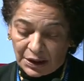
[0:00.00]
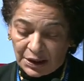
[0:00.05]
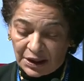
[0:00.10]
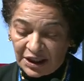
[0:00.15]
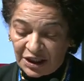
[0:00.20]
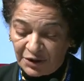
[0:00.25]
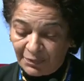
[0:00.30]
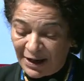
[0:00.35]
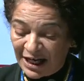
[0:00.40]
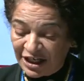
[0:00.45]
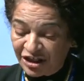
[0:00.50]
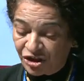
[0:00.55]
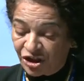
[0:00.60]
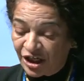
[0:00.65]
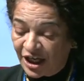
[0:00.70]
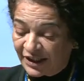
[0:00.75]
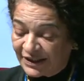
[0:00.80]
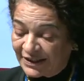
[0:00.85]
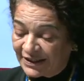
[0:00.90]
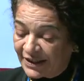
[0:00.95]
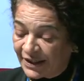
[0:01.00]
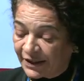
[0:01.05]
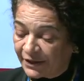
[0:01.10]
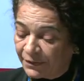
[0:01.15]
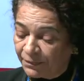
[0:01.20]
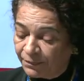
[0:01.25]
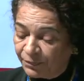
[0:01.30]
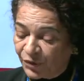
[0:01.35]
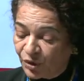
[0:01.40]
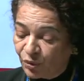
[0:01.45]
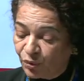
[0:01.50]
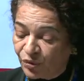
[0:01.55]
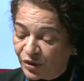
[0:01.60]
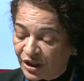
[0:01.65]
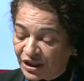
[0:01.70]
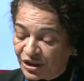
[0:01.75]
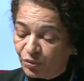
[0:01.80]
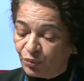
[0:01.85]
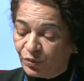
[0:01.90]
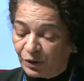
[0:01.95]
In March next year,
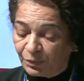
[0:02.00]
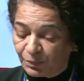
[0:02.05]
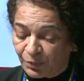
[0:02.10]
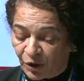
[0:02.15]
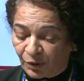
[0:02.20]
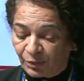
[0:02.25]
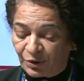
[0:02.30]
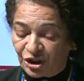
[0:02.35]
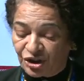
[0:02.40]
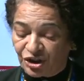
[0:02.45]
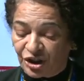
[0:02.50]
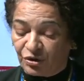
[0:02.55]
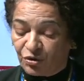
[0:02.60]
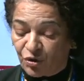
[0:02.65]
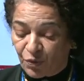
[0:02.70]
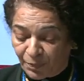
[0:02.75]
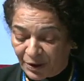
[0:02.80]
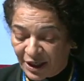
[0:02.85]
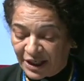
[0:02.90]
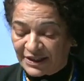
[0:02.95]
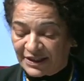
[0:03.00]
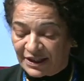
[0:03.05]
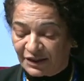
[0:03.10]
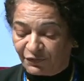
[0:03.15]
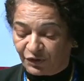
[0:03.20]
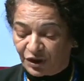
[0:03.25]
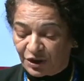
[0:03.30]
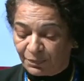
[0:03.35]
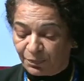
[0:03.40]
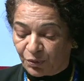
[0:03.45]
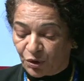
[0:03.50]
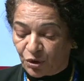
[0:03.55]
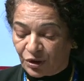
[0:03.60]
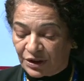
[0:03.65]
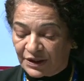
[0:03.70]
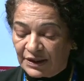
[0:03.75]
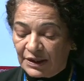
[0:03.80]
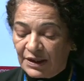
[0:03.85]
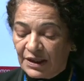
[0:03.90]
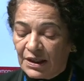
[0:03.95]
UNESCO will publish a comprehensive
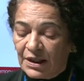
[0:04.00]
report